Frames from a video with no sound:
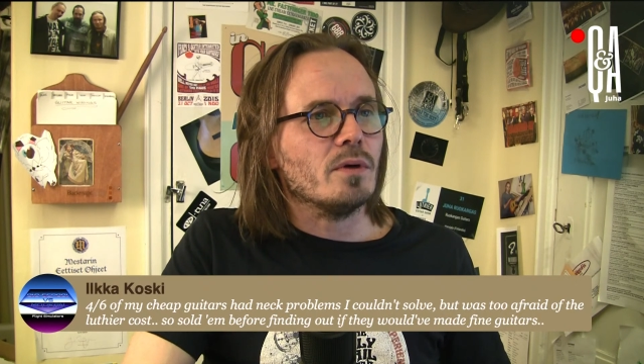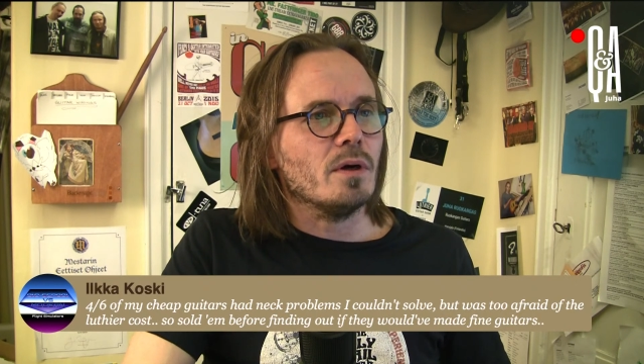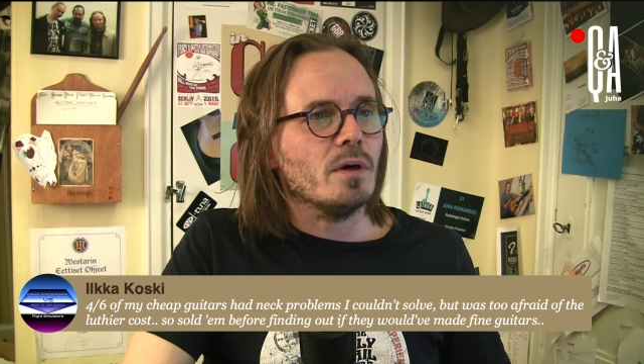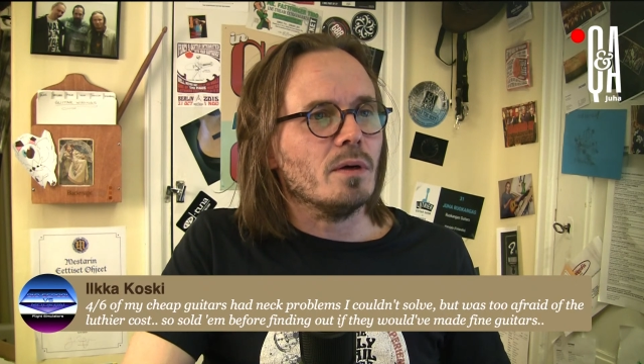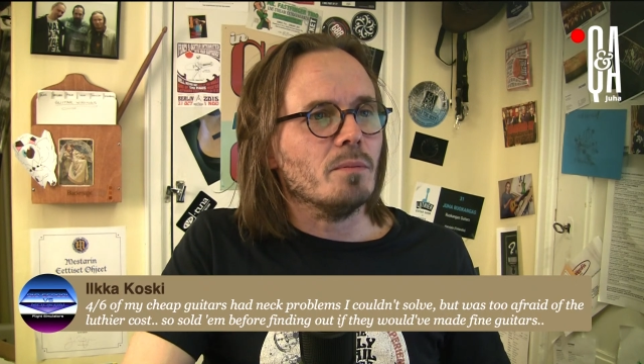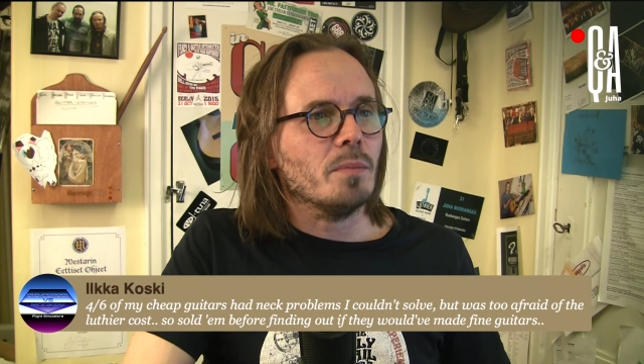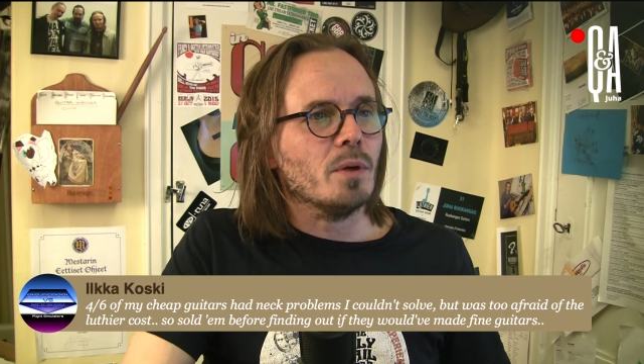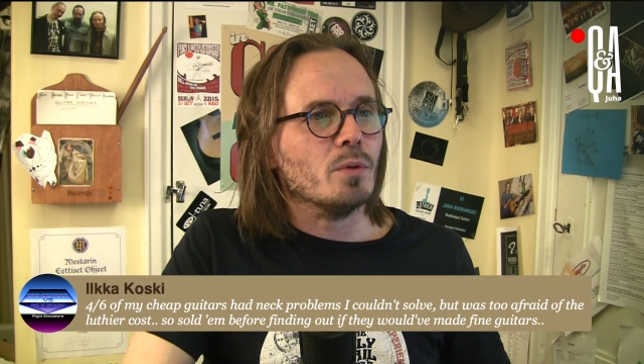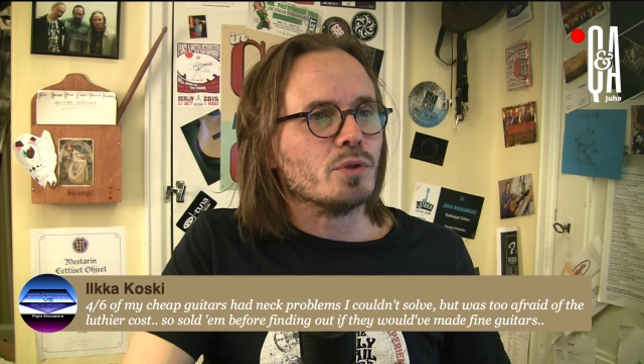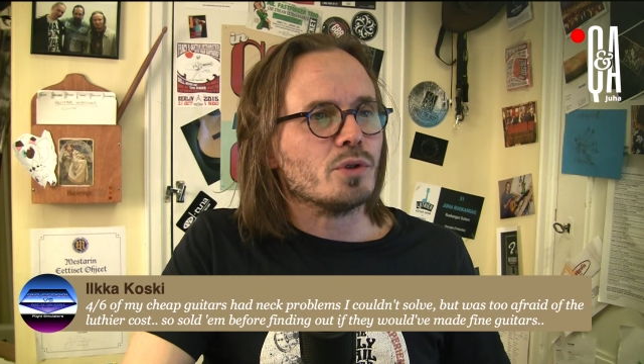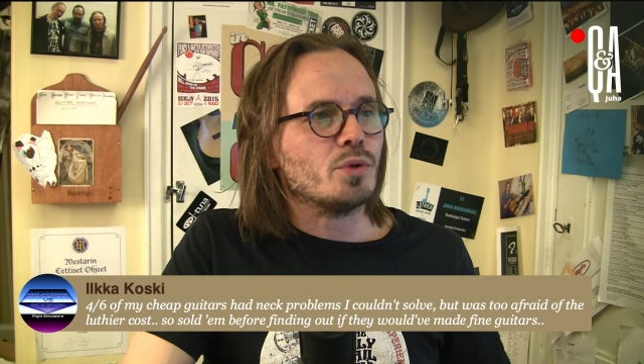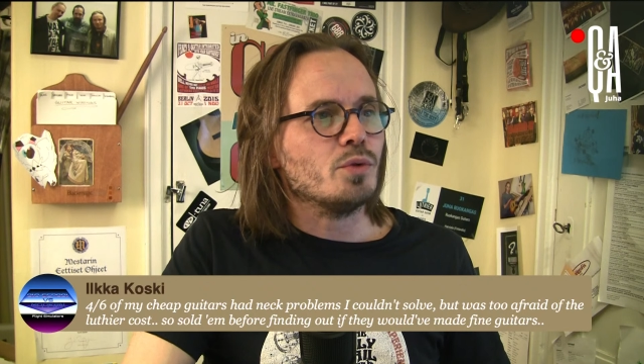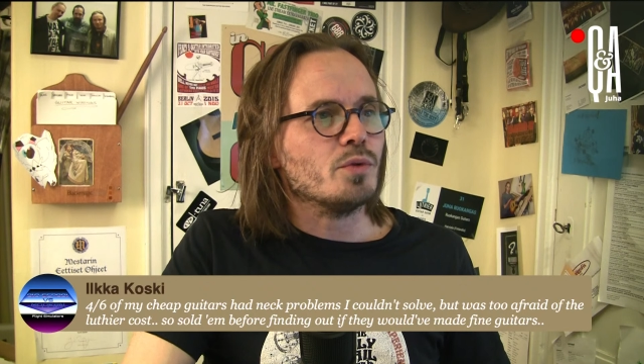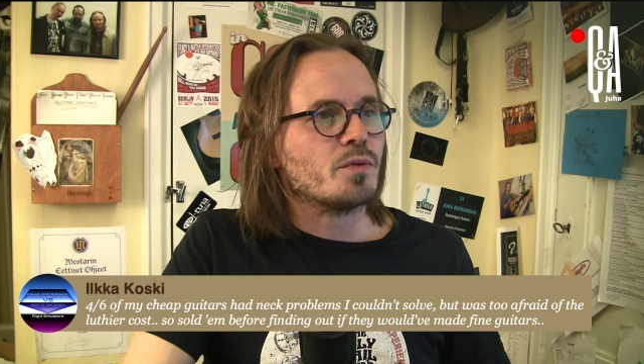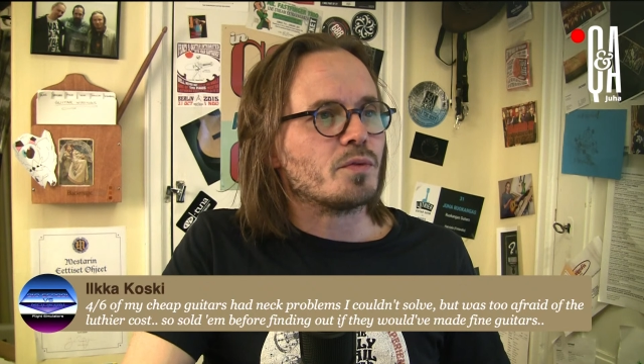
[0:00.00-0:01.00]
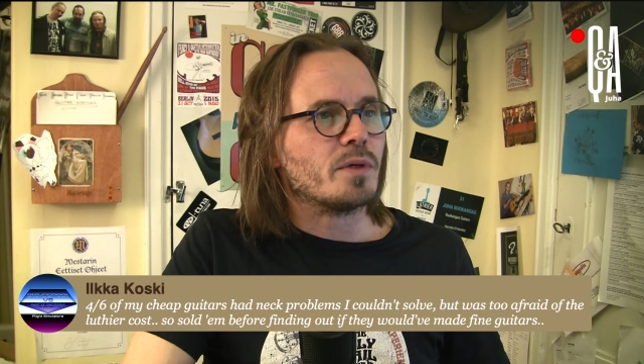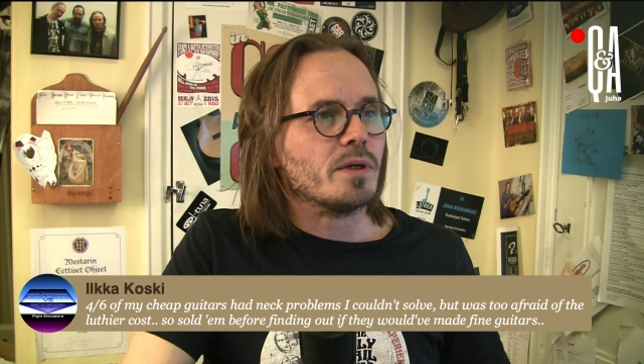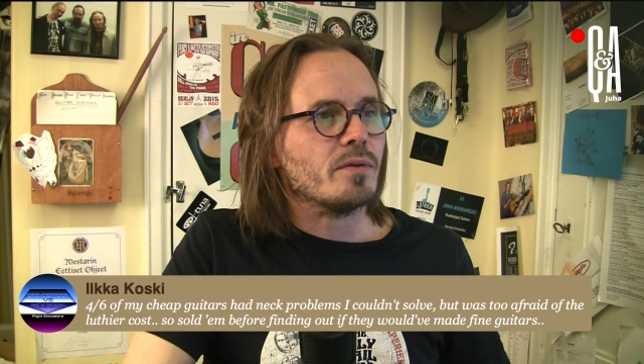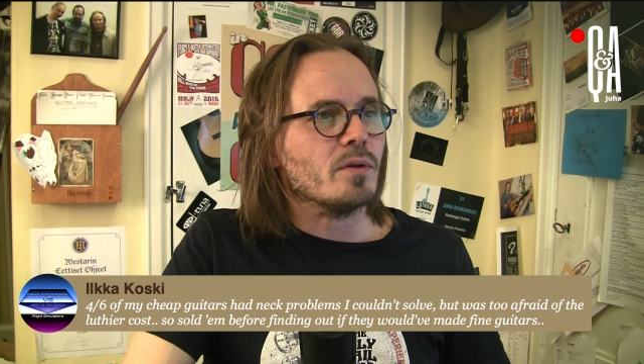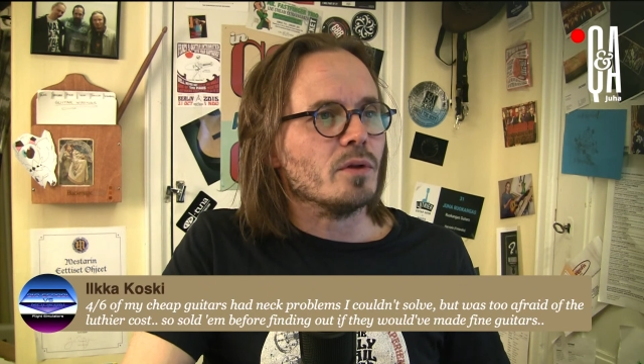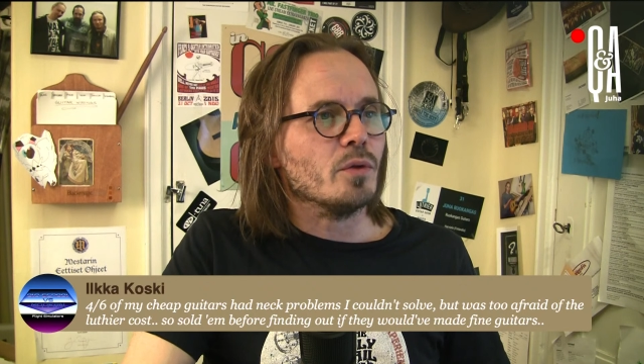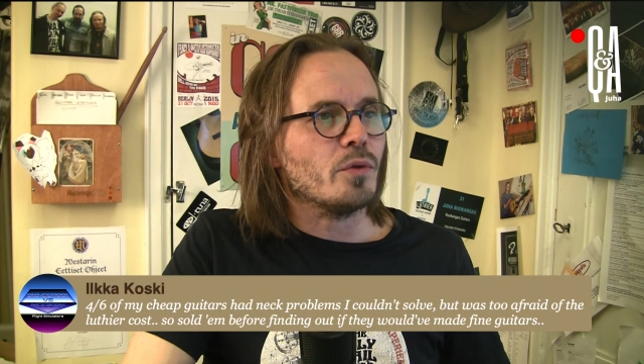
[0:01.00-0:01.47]
but was too afraid
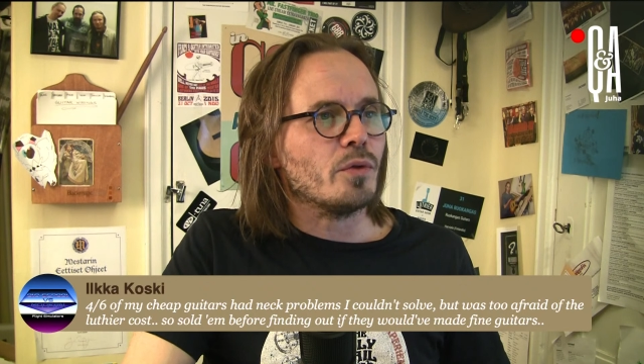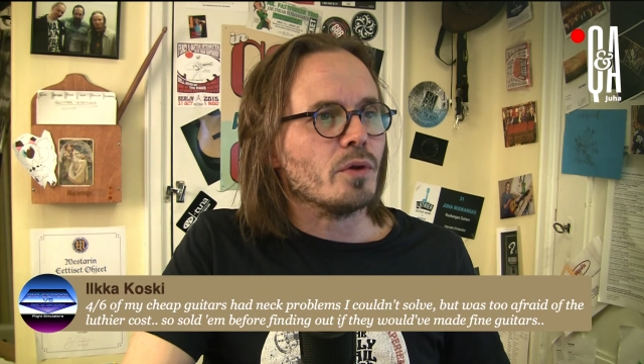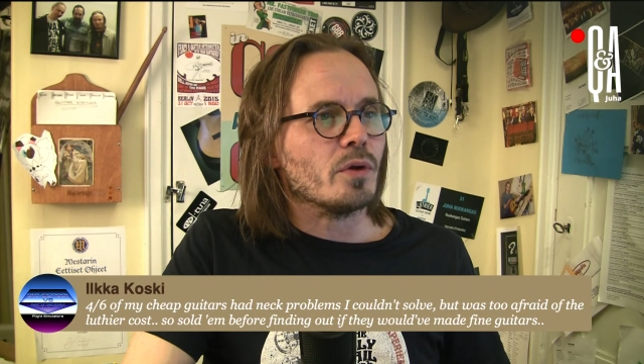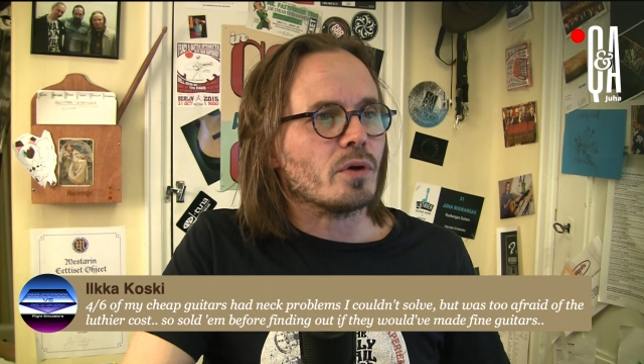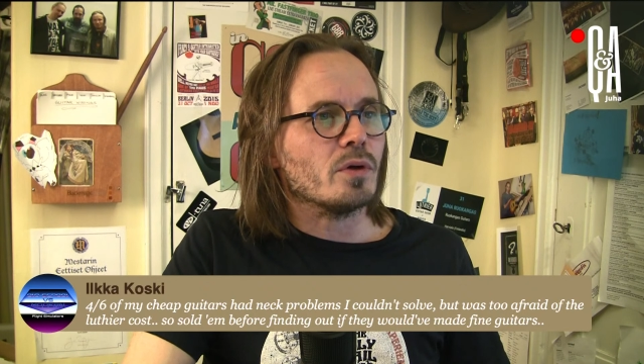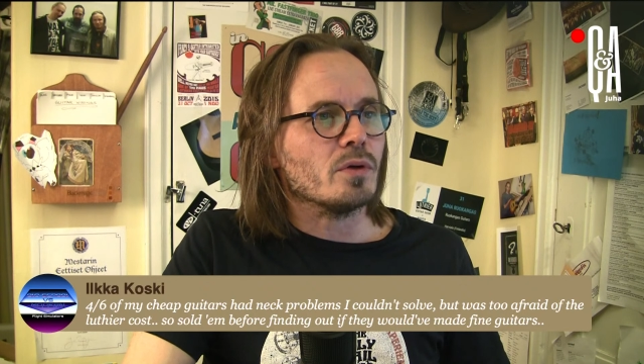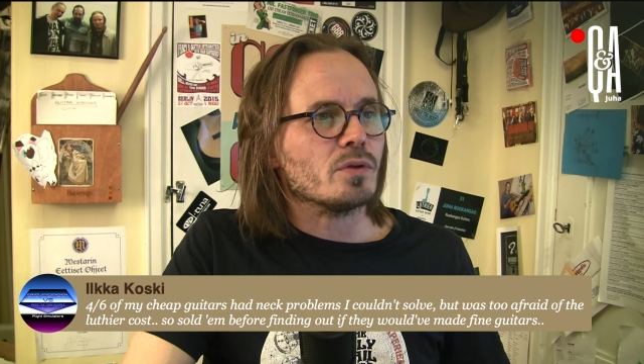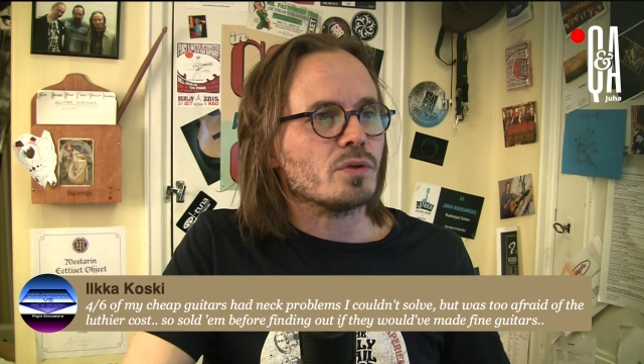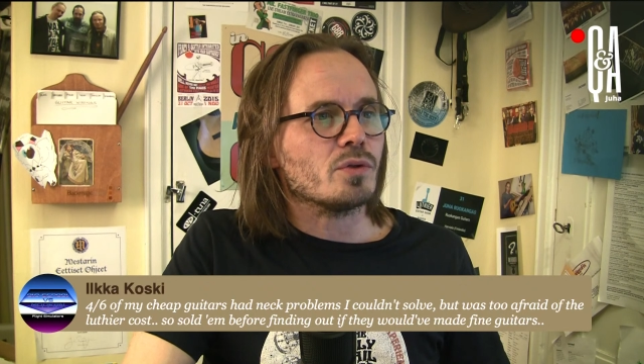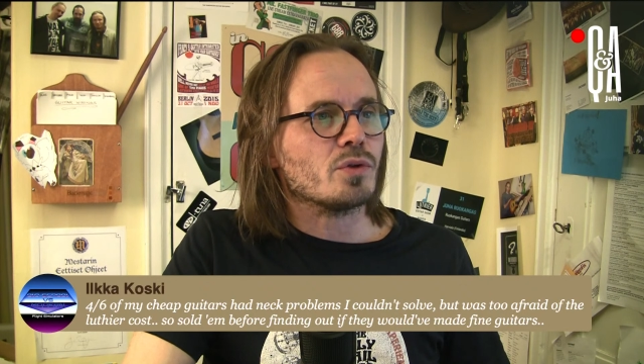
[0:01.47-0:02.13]
of the luthier cost